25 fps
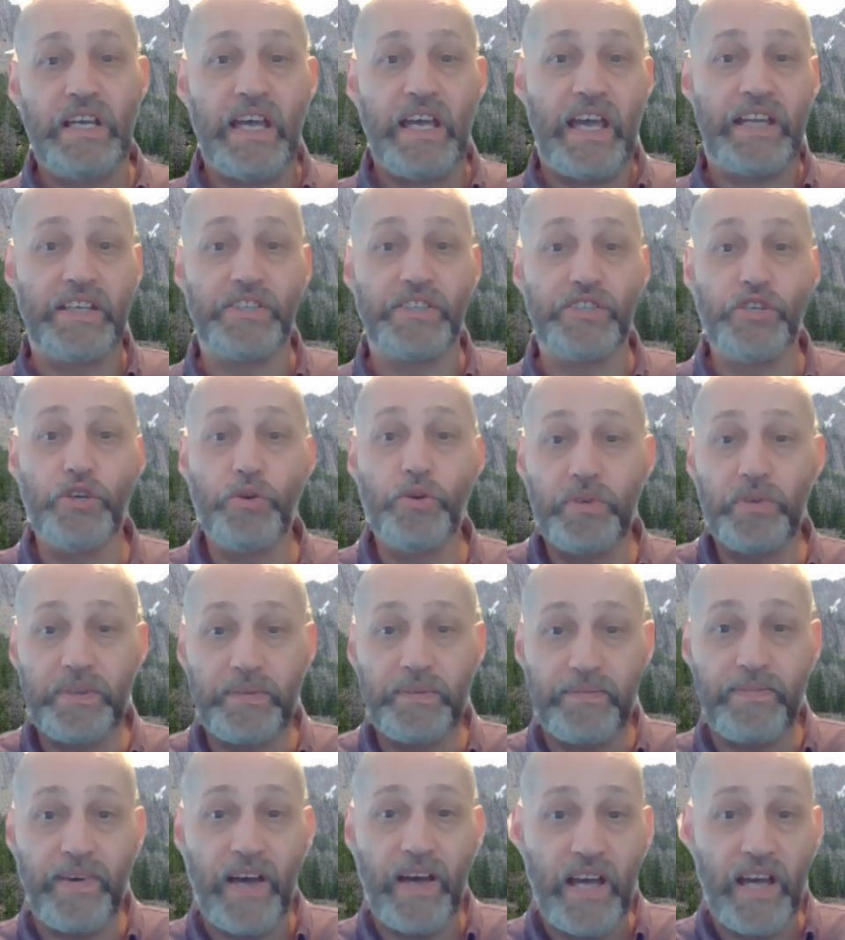And you would
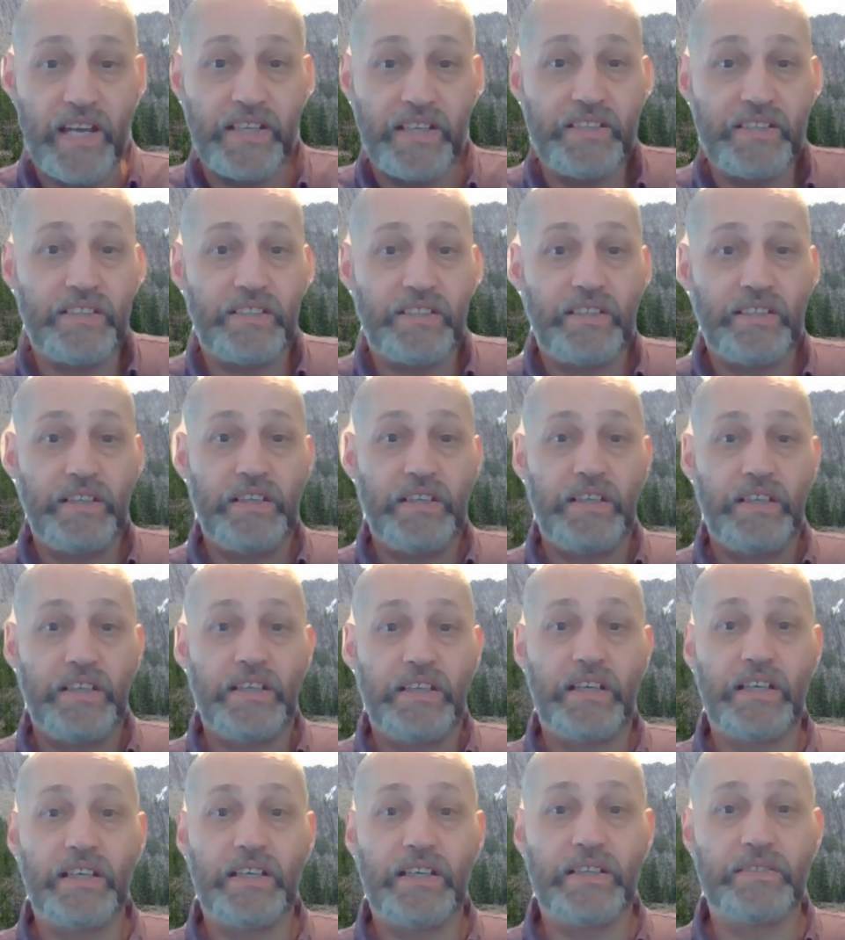find,
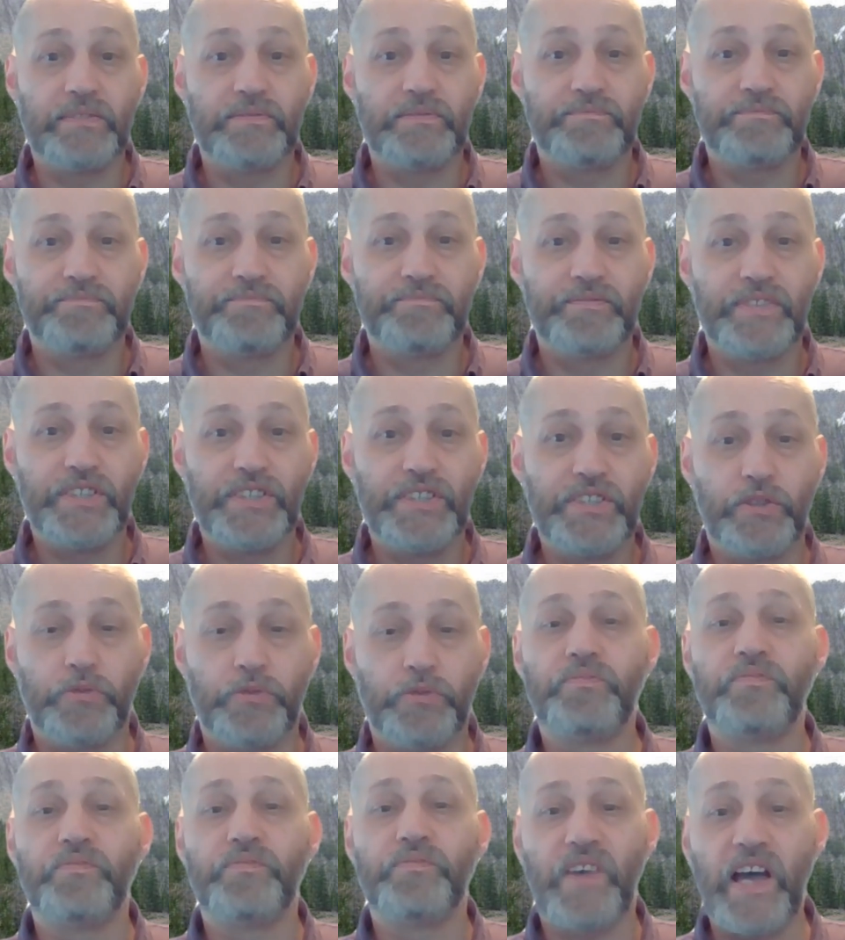
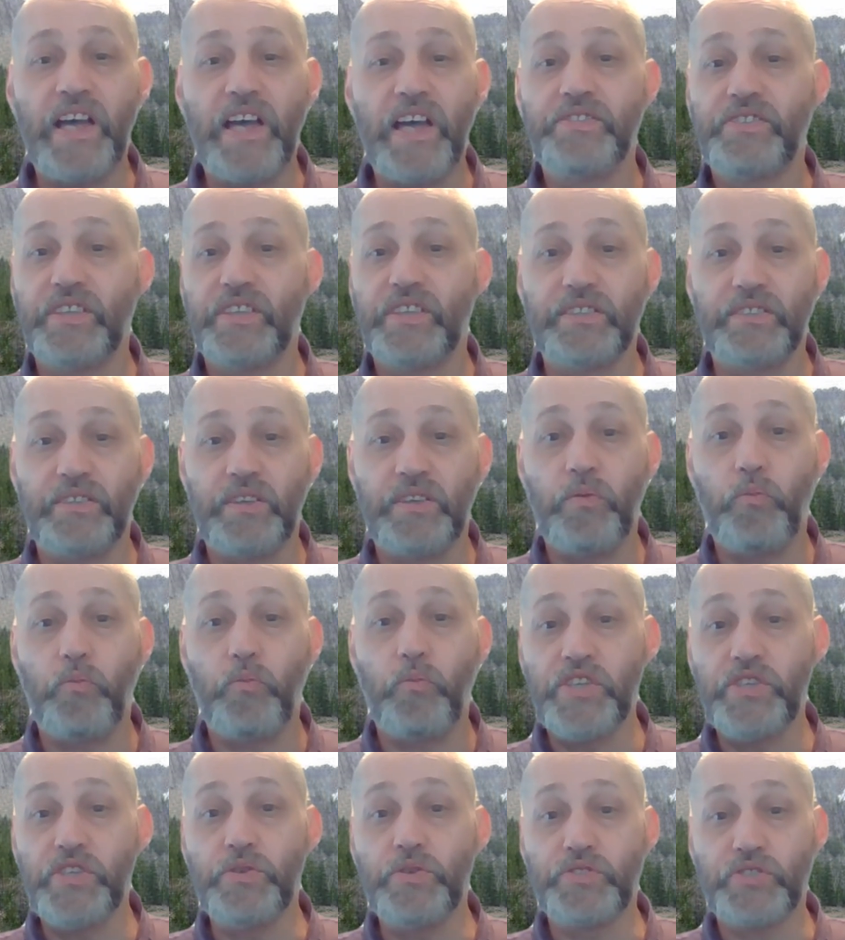you'll find that
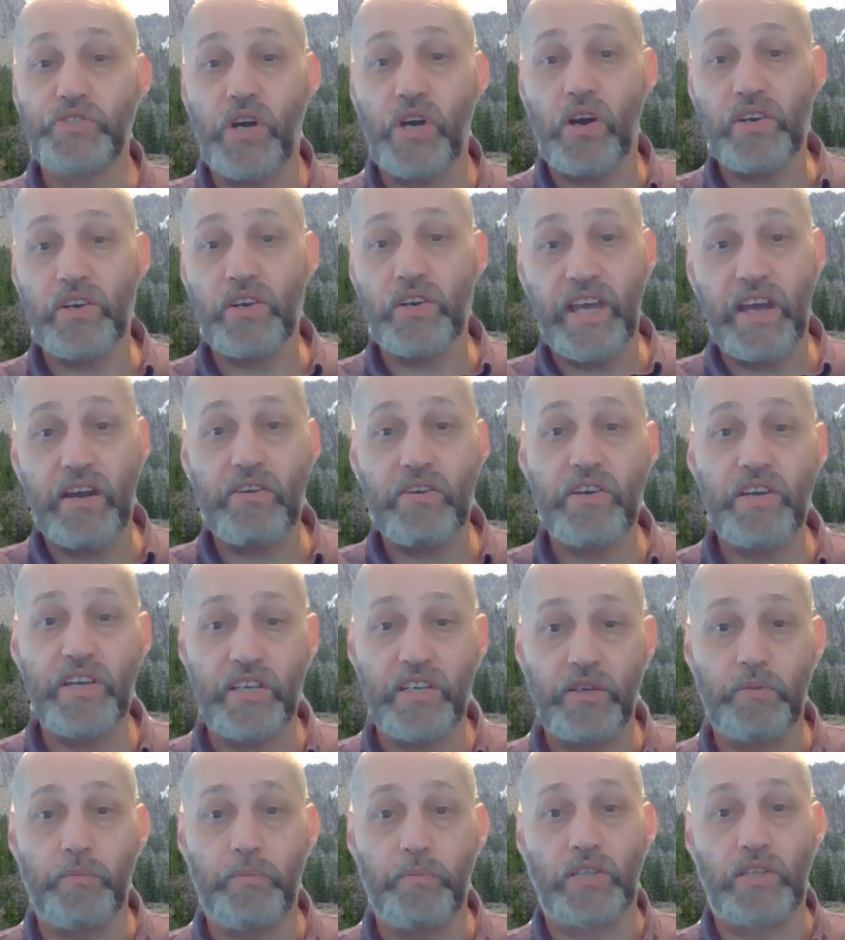when you start
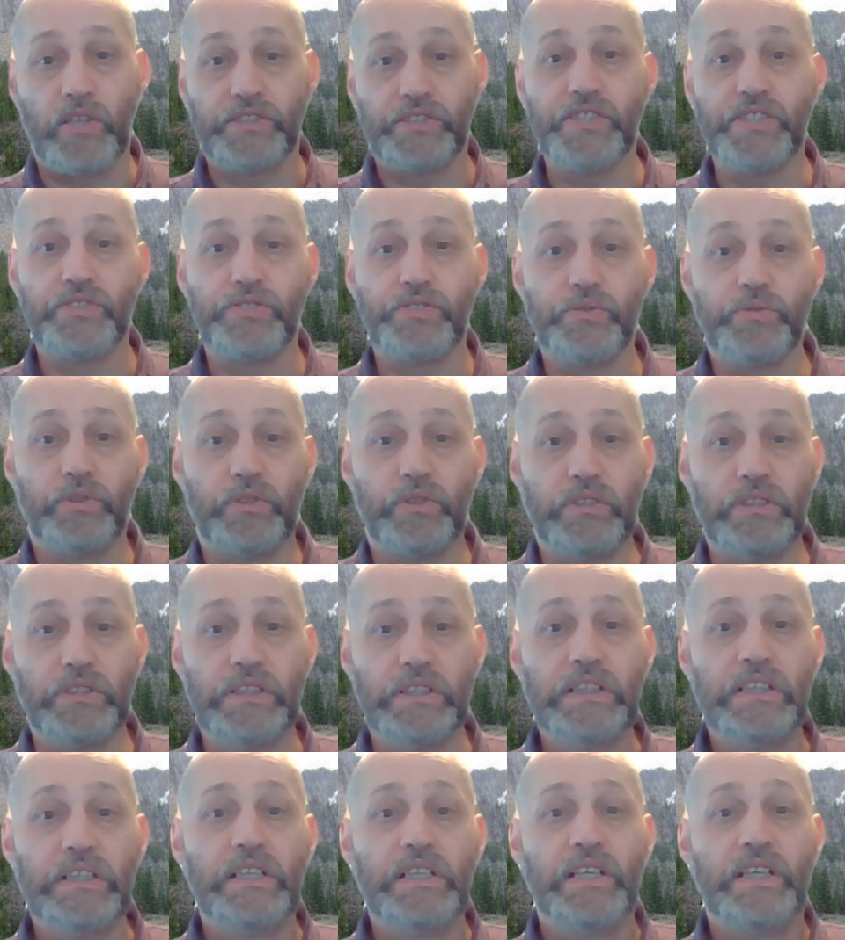carrying a multi-tool,
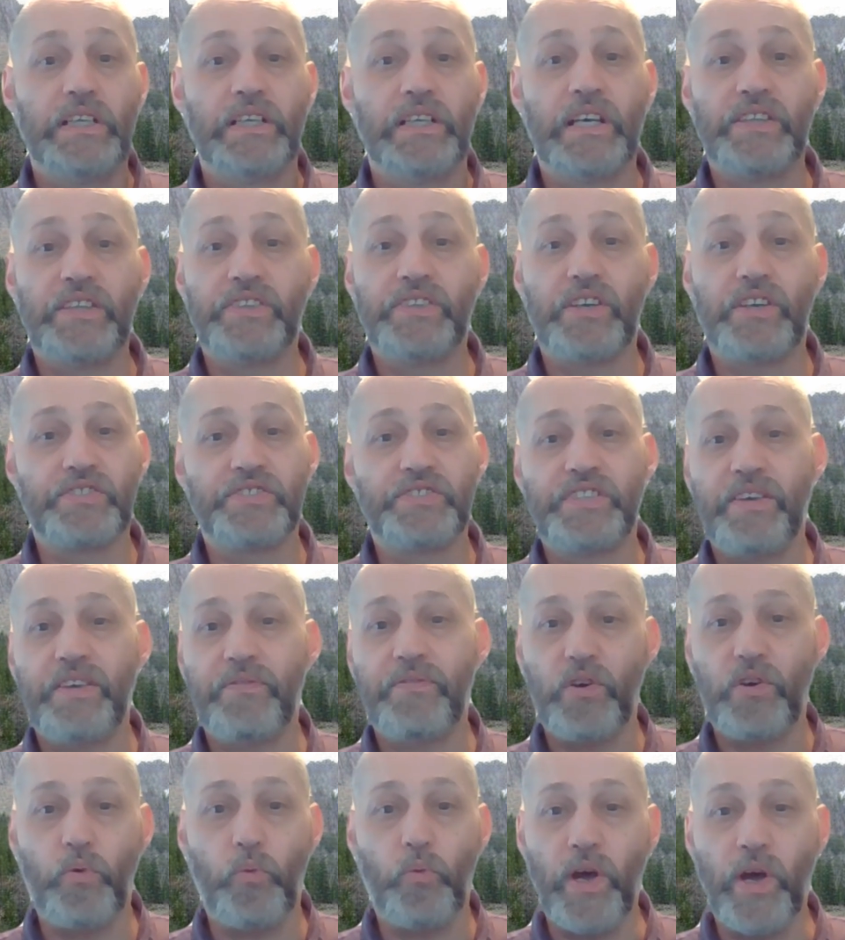and there's
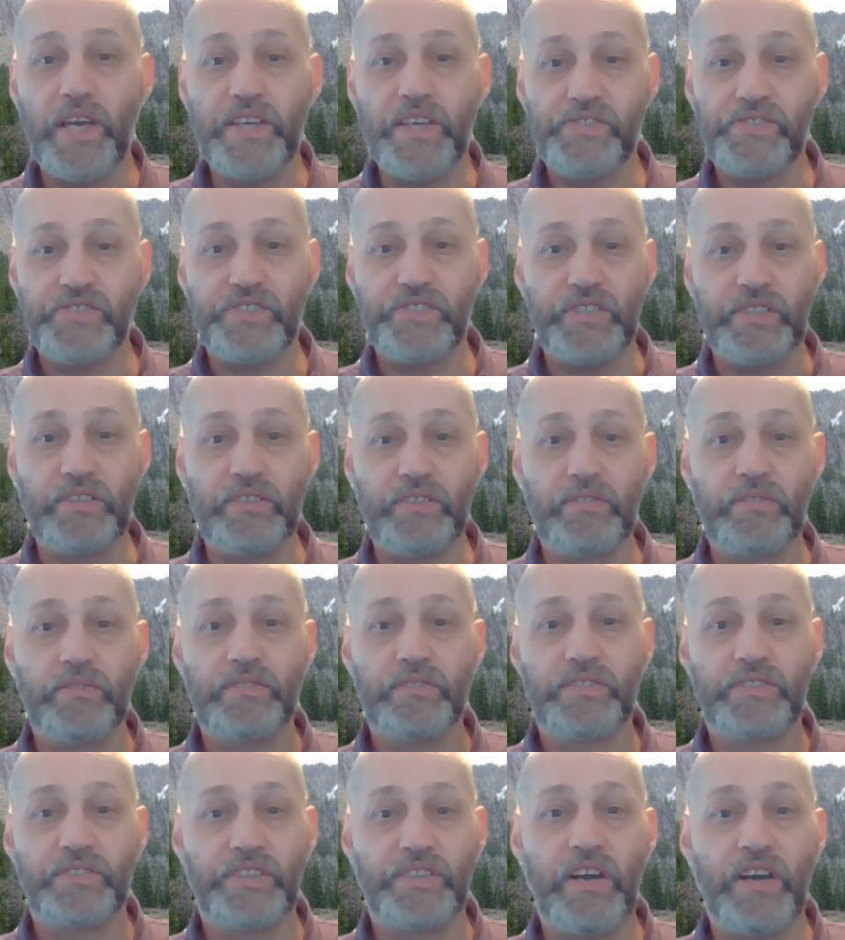different ways to
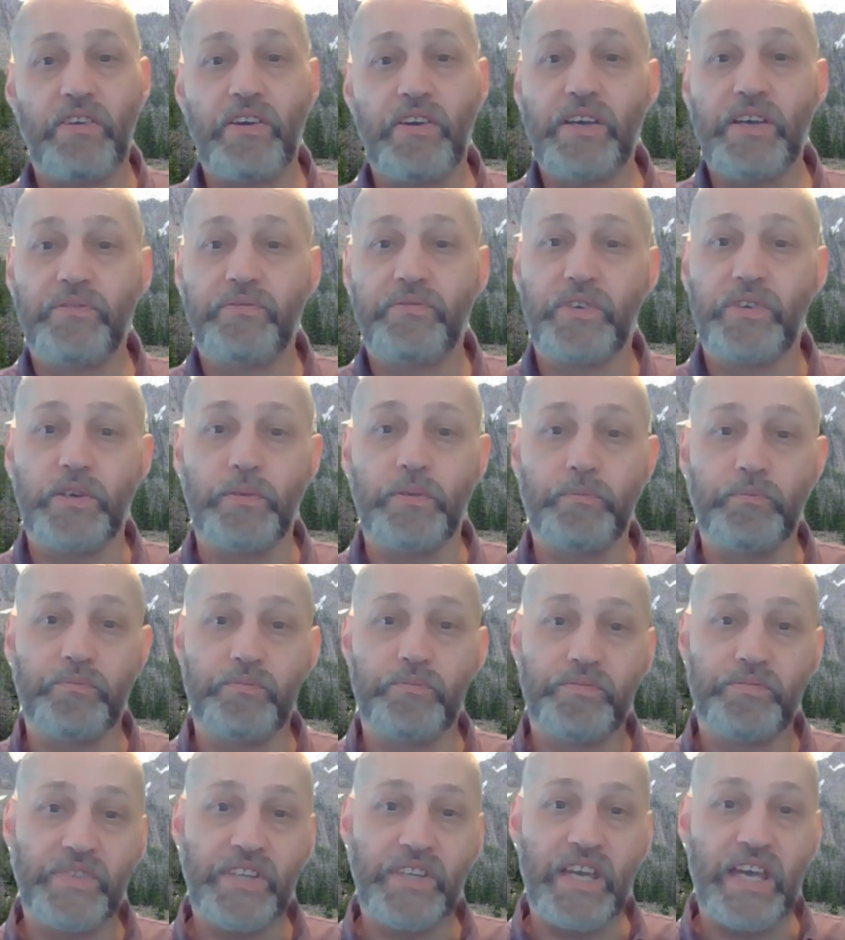carry it
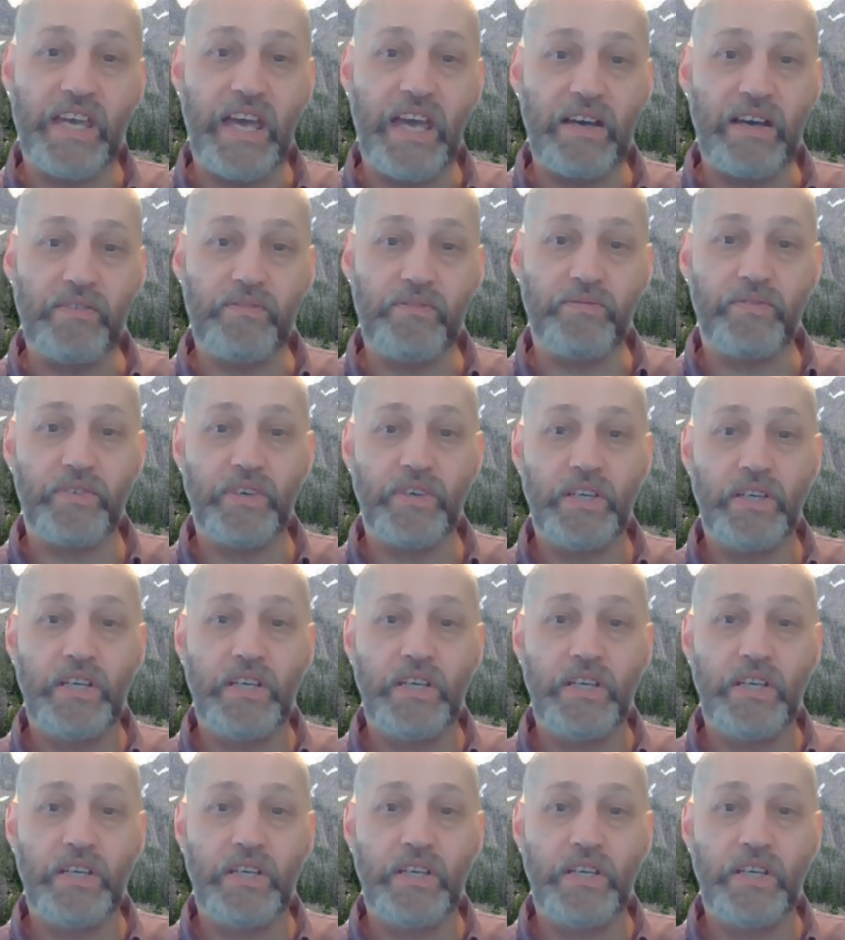from, they have